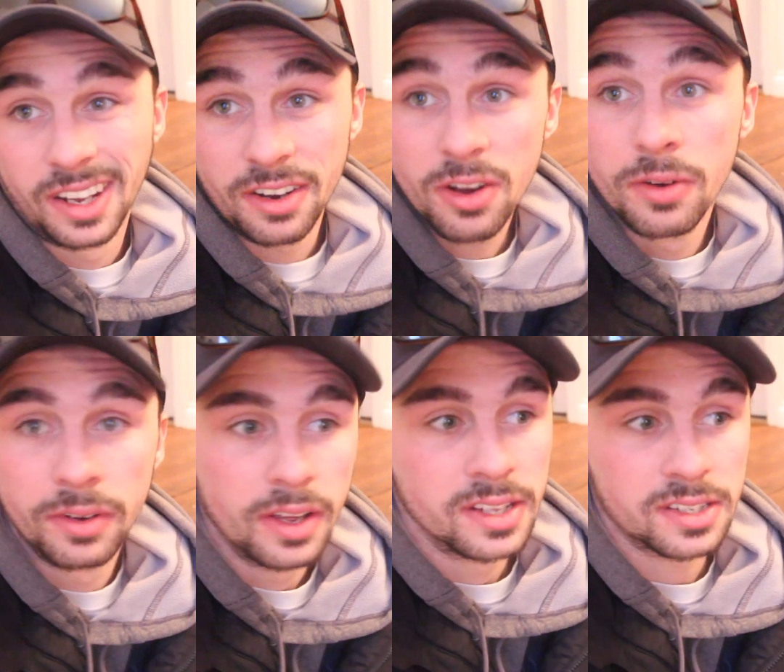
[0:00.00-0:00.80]
I don't know,
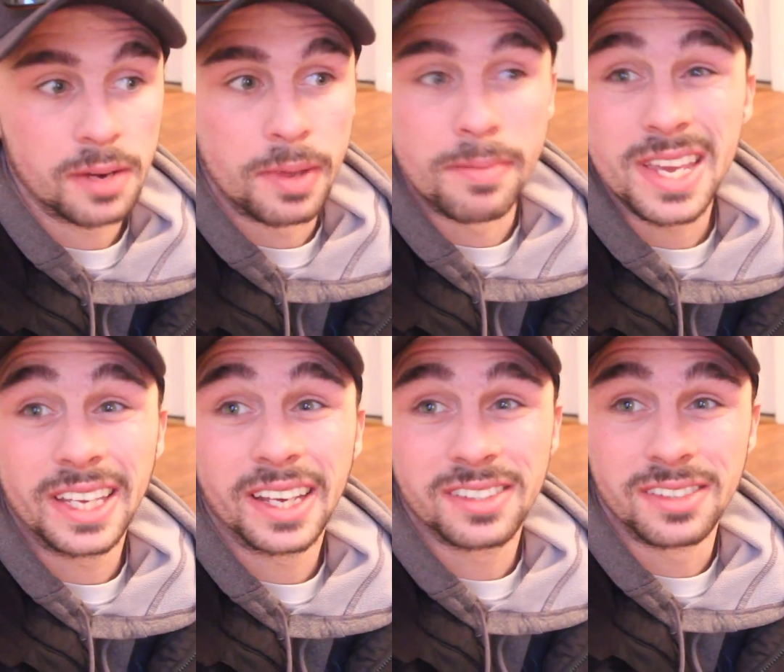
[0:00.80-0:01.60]
it's gonna be me
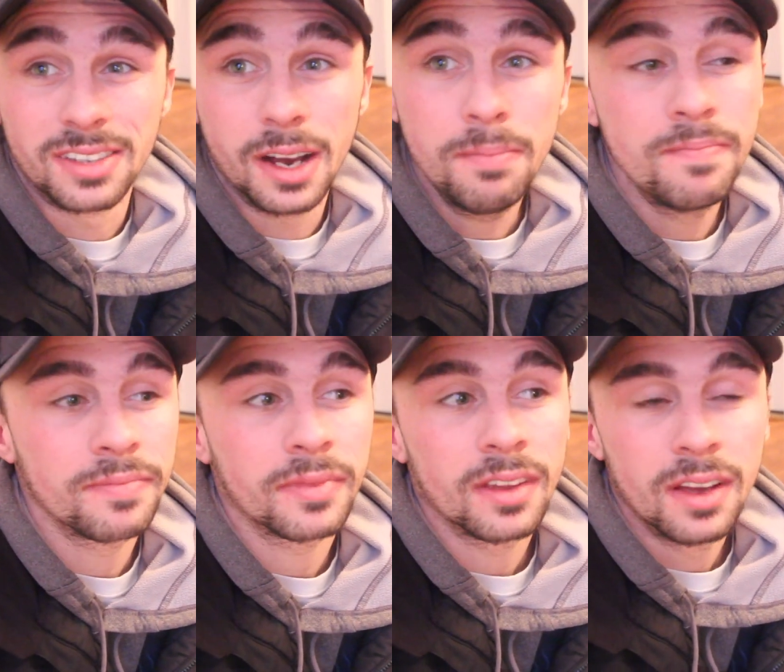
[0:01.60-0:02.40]
gigs and tub.
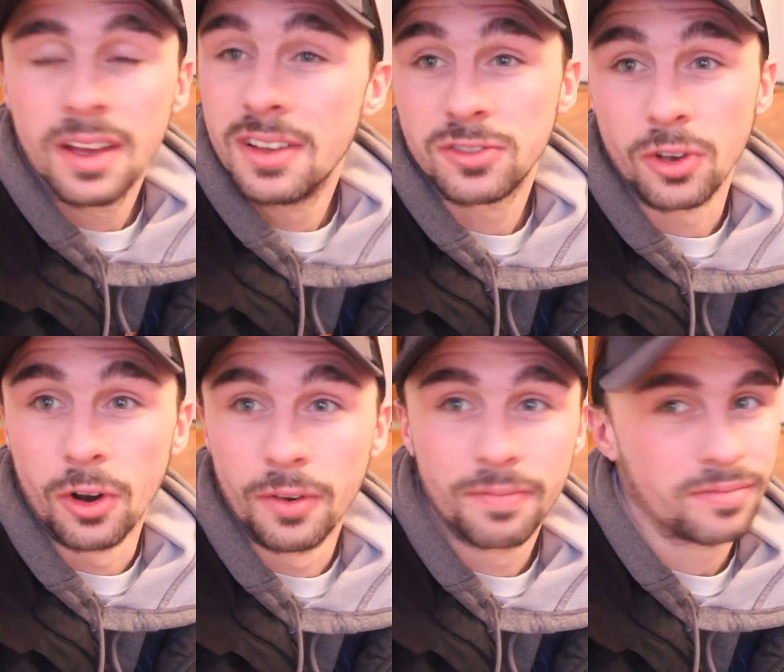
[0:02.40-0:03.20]

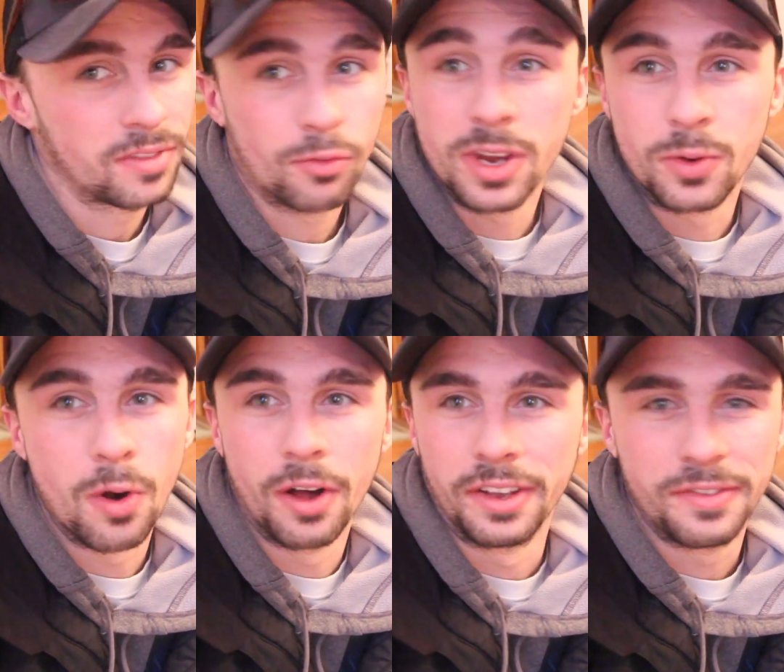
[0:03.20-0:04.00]
So three
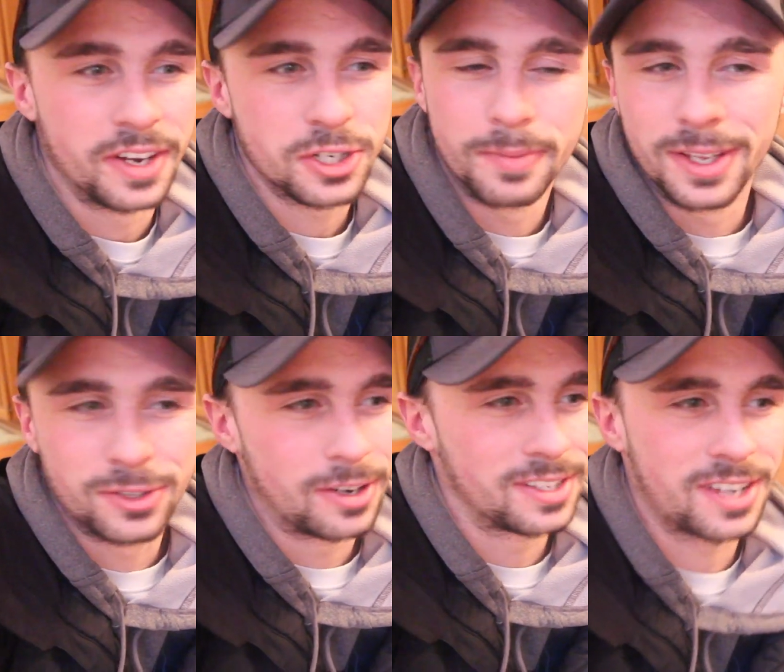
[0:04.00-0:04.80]
quality fishermen,
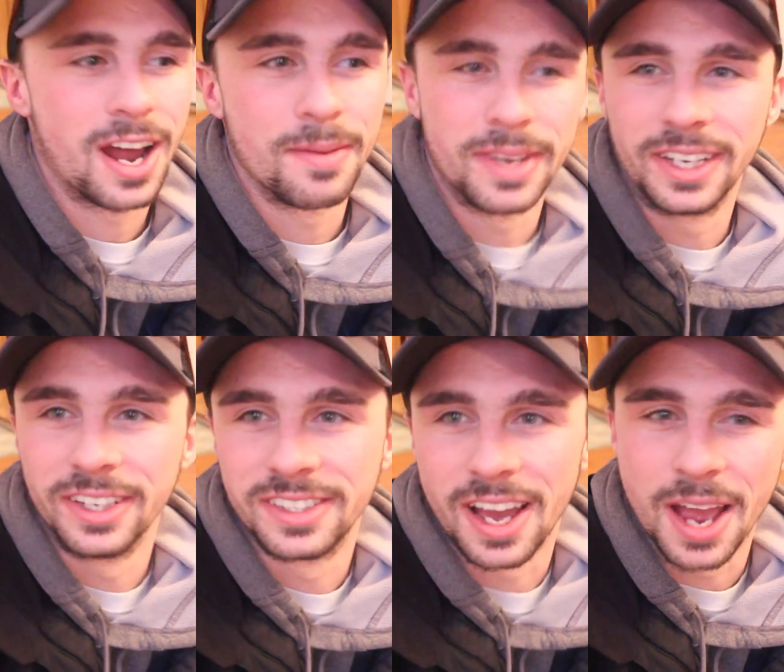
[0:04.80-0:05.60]
so it's got to be a
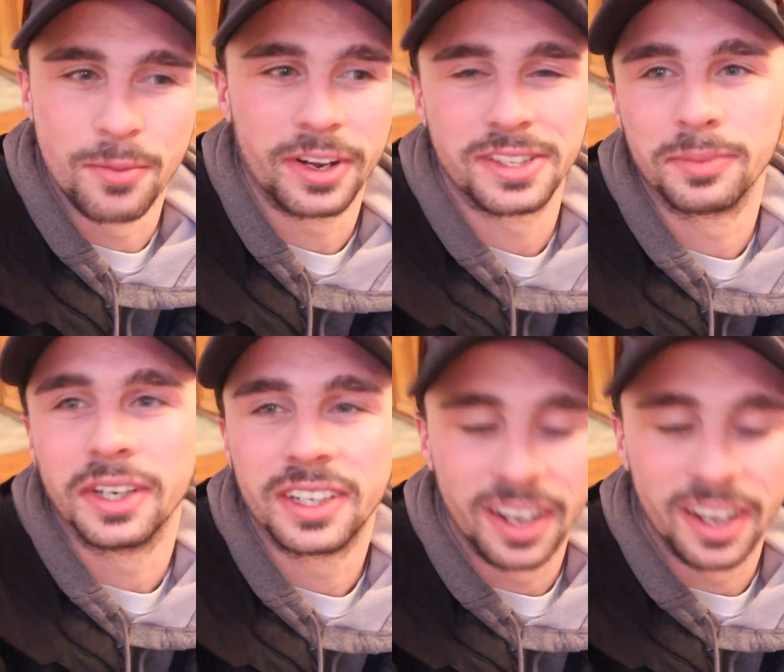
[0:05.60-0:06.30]
good time. We'll get some good